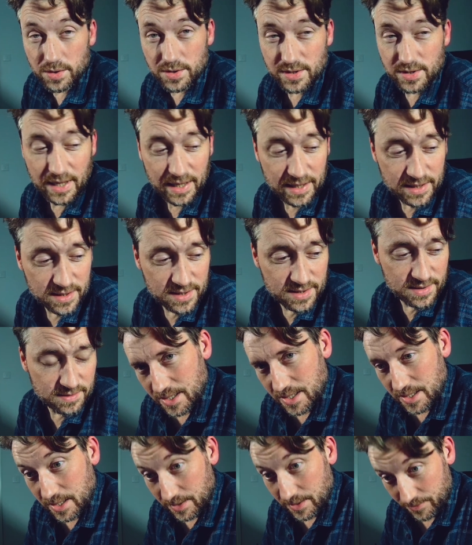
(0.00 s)
next?
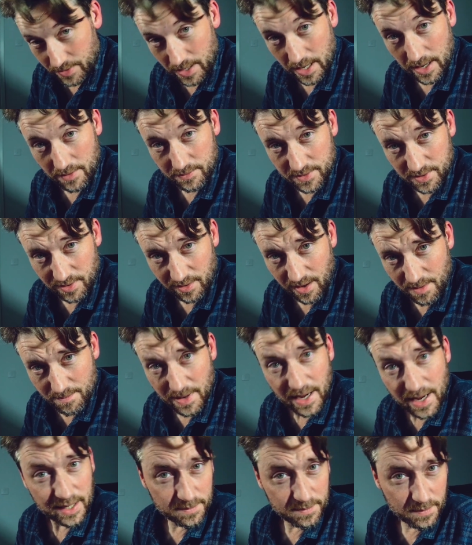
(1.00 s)
If I have time
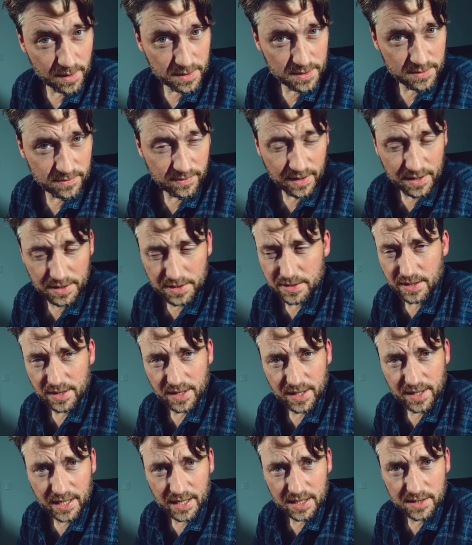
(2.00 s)
and motivation in
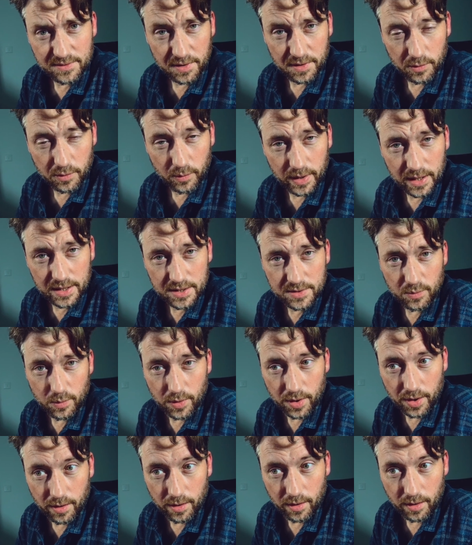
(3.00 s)
the next few weeks,
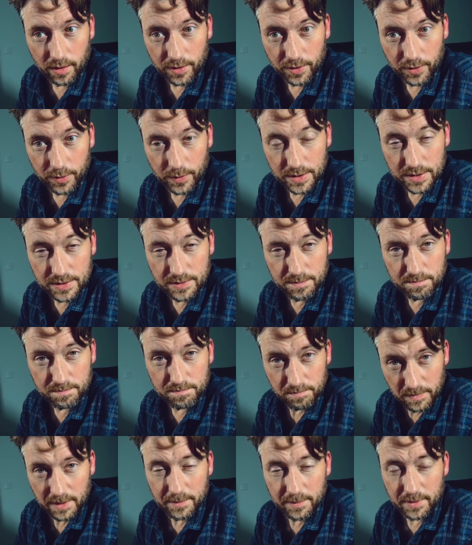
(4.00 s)
what I'll do is
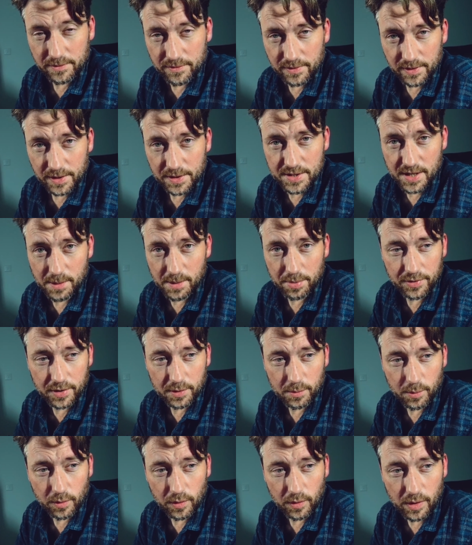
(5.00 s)
maybe finish up a
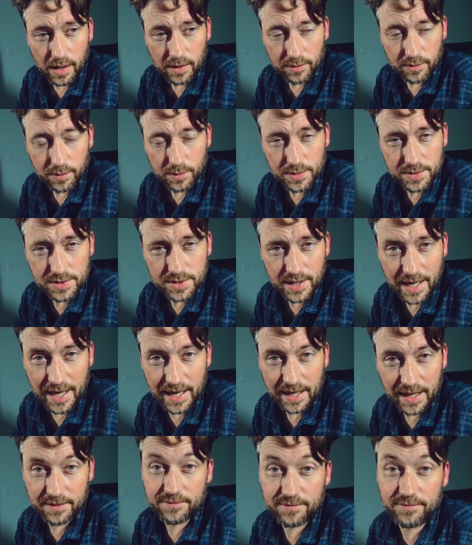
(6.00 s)
few more levels
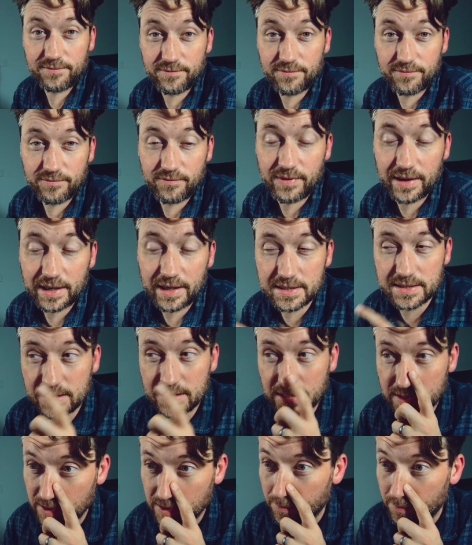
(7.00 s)
and fix
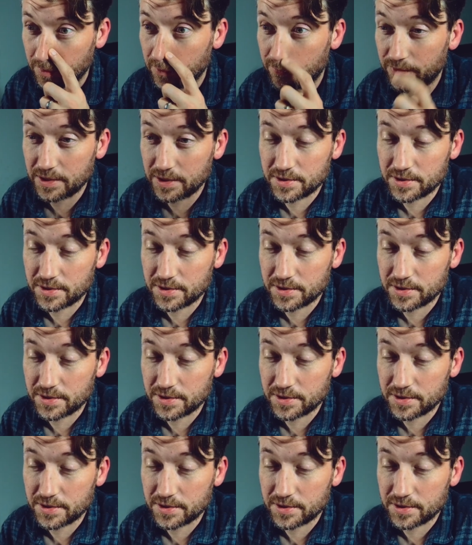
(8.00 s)
some of the features